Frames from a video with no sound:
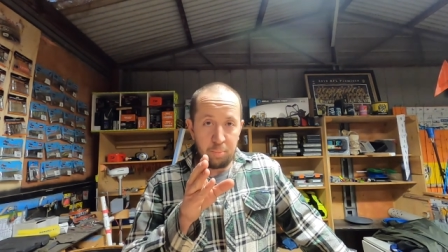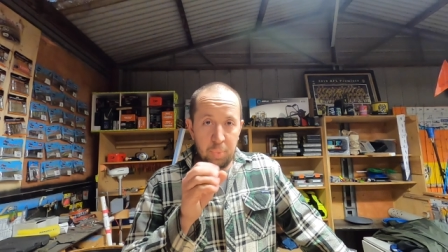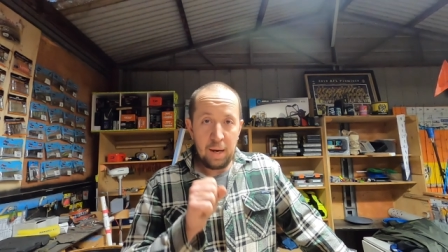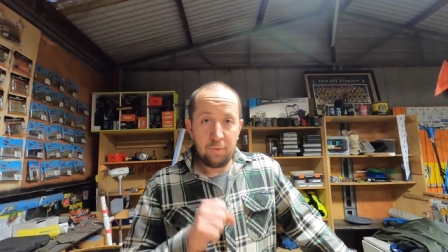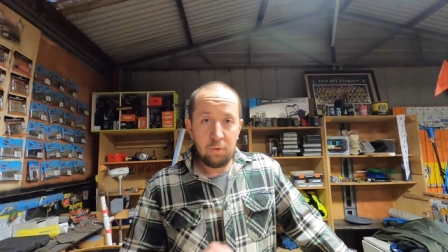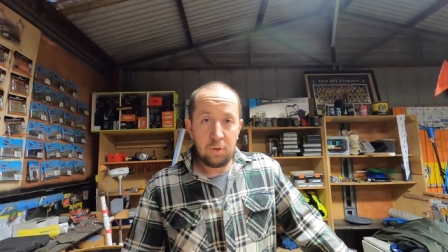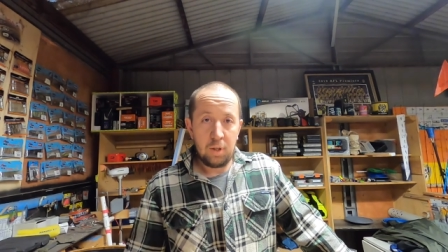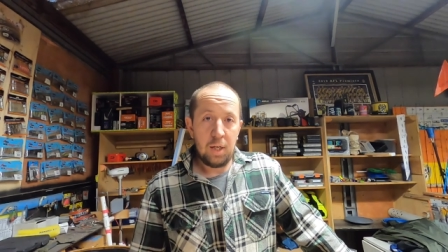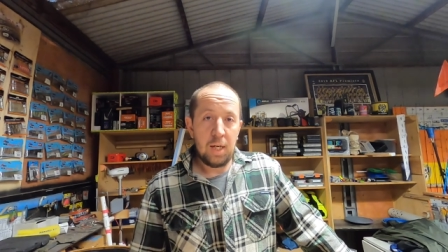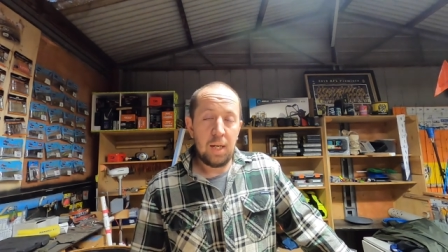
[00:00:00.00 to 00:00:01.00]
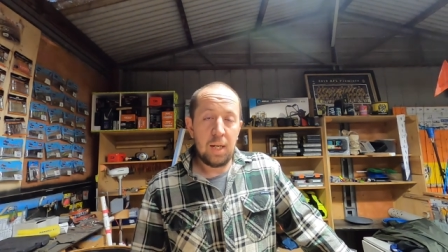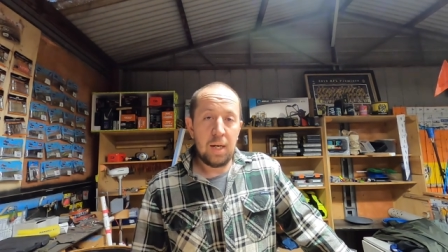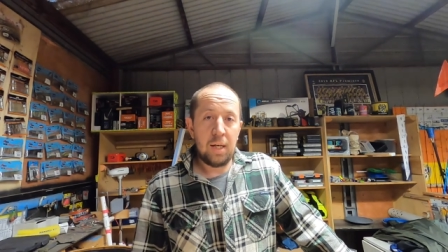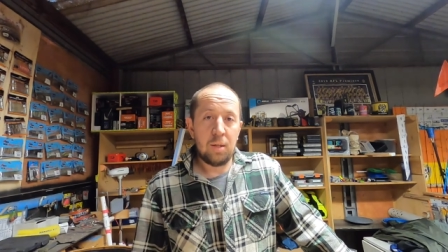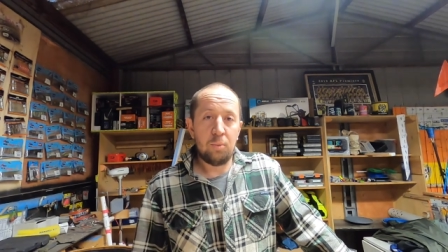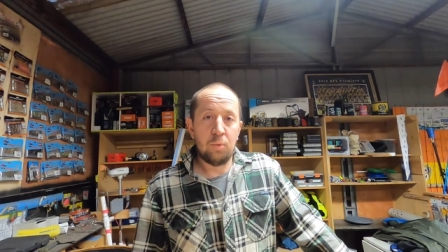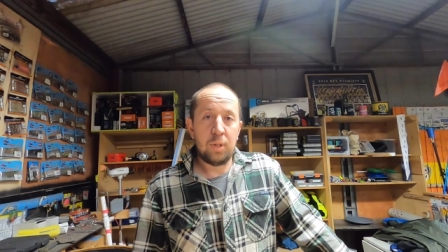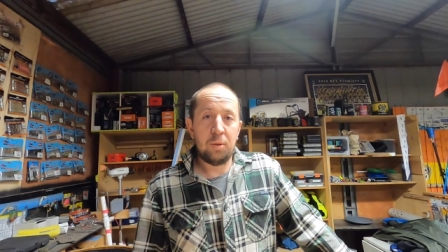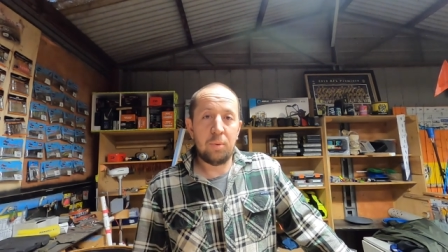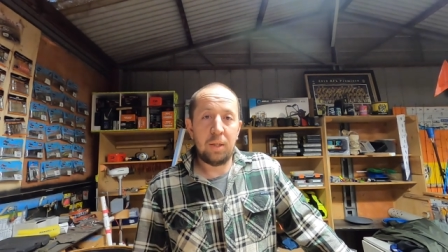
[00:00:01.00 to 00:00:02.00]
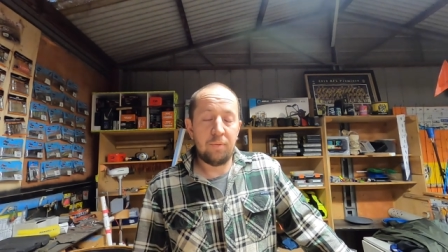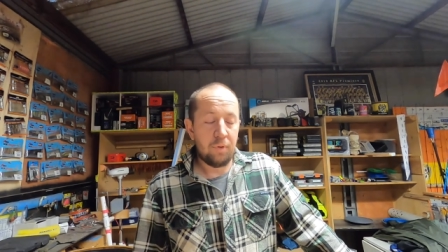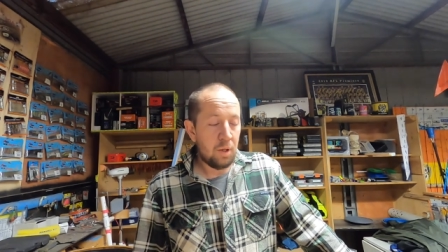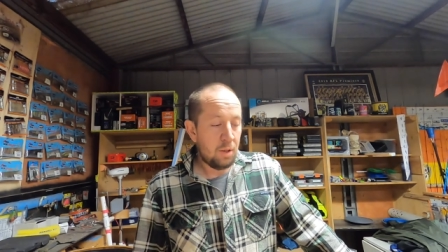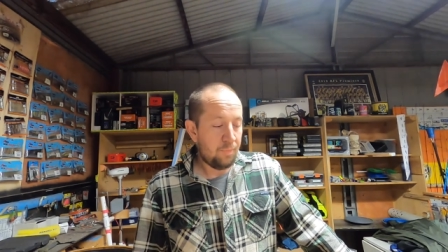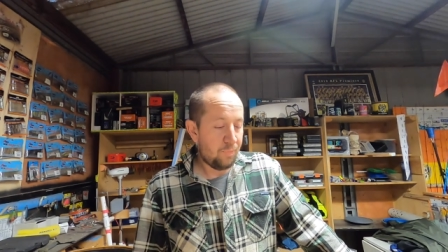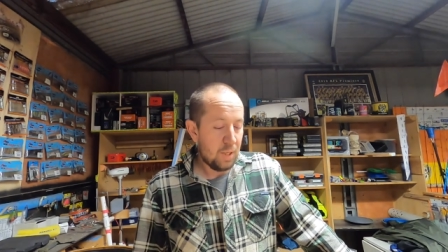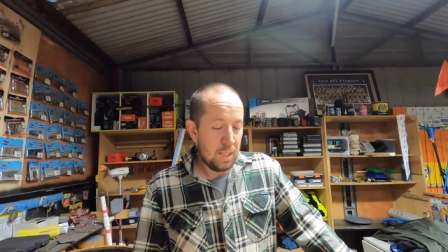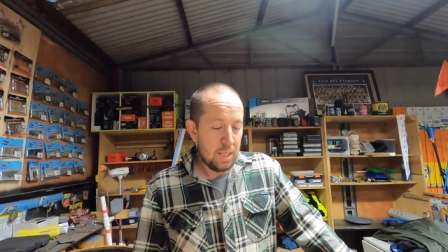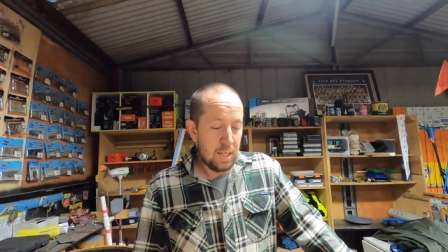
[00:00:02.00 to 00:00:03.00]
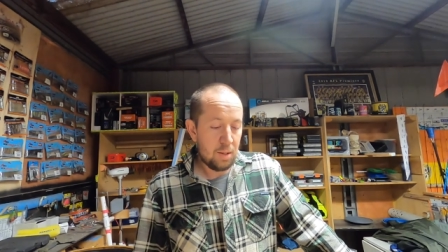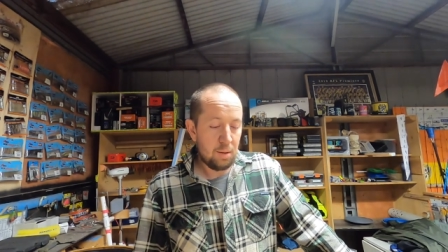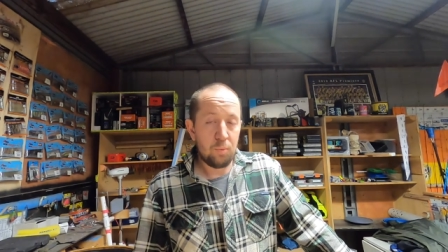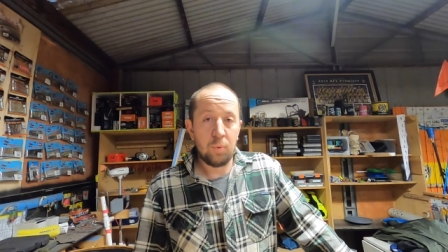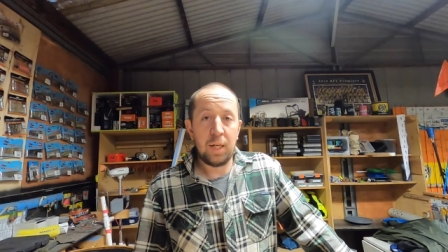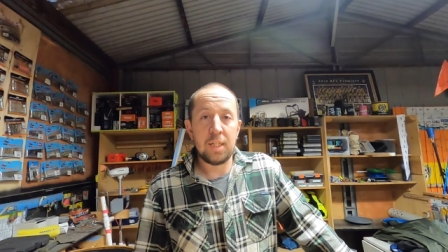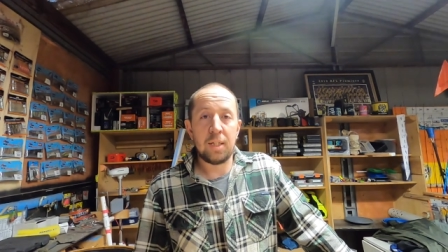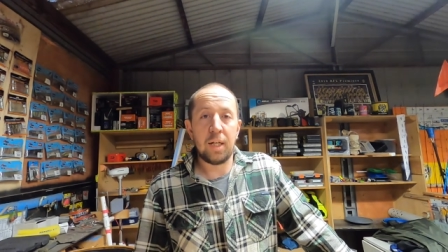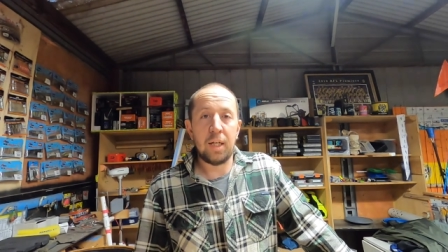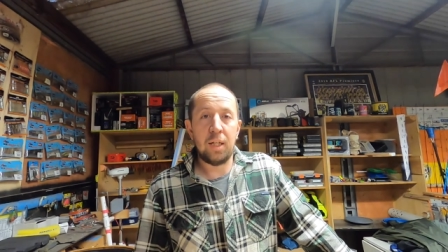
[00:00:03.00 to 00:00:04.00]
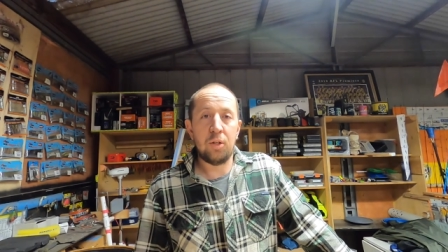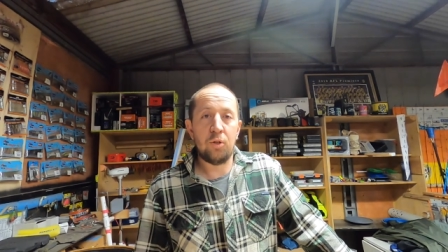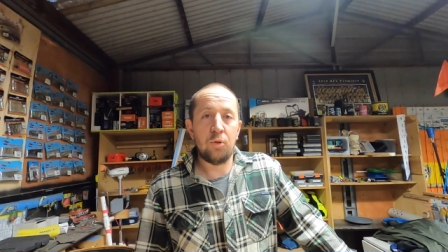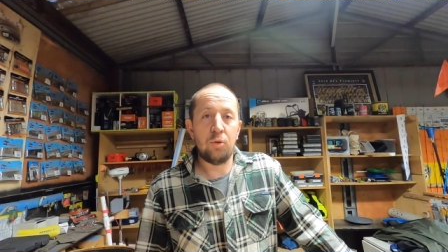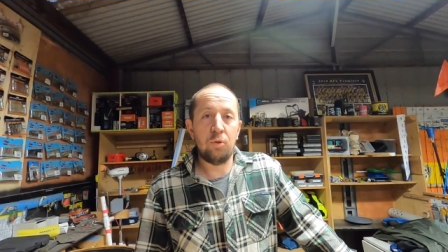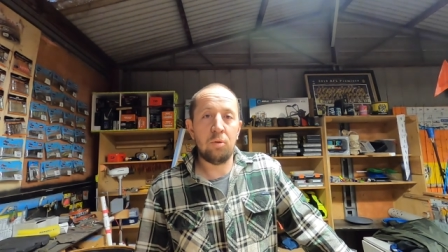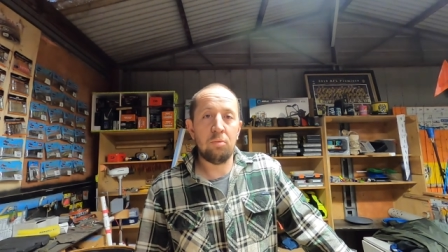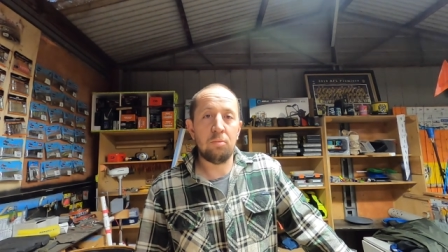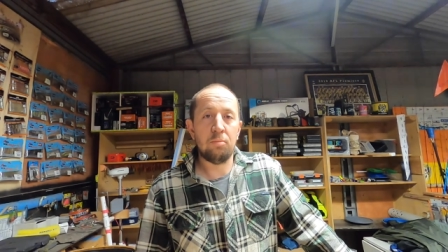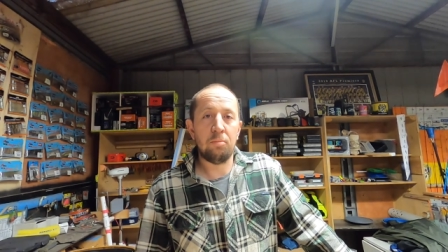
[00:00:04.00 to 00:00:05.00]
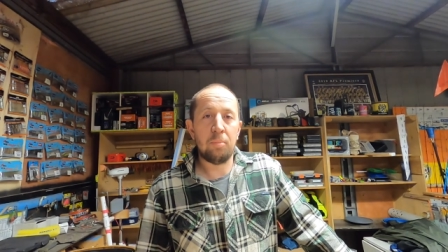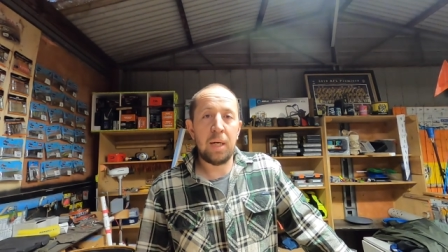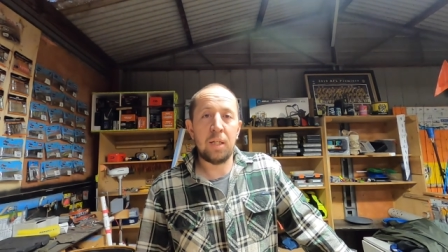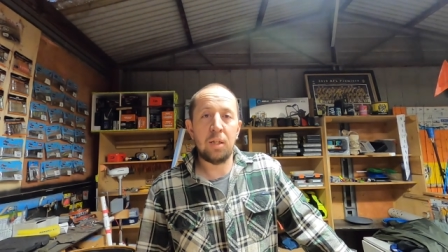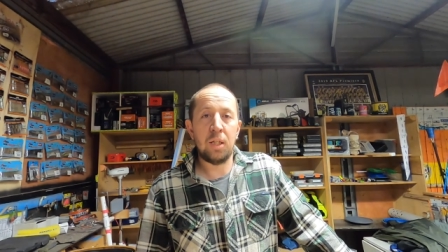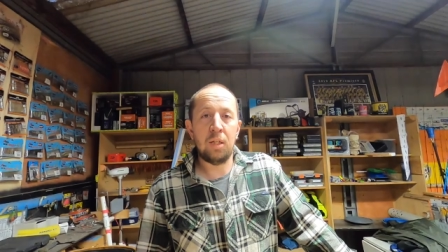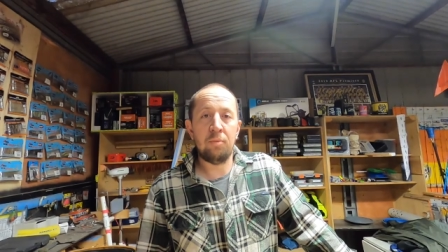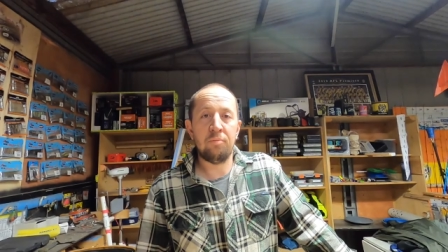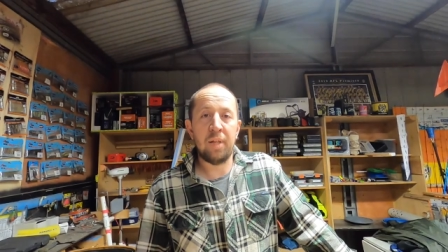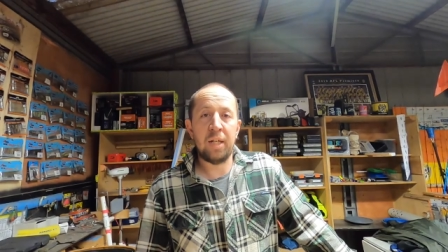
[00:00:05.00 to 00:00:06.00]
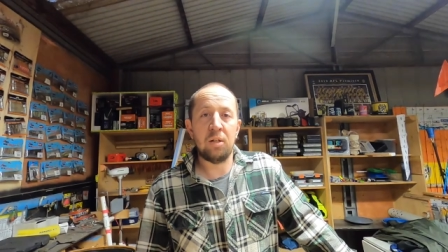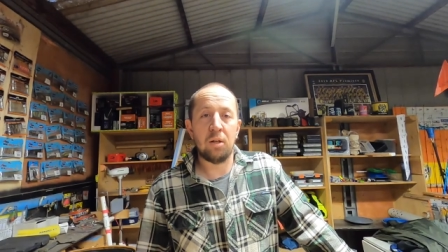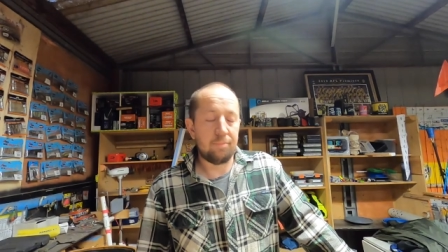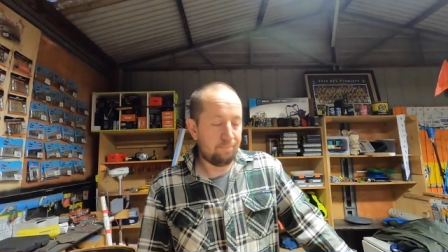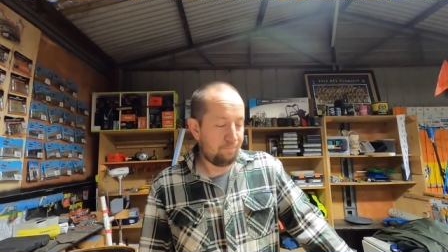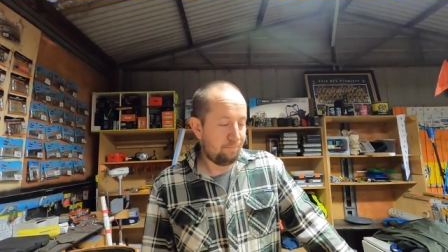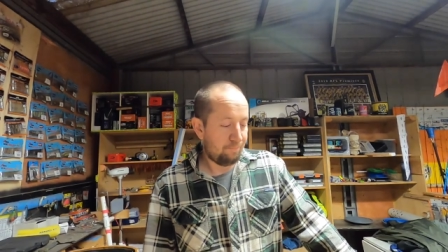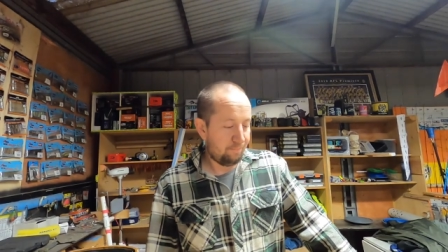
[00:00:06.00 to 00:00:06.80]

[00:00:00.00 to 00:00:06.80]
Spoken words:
but have a look and we'll see what we can find, and then we'll get stuck into making the floundering light.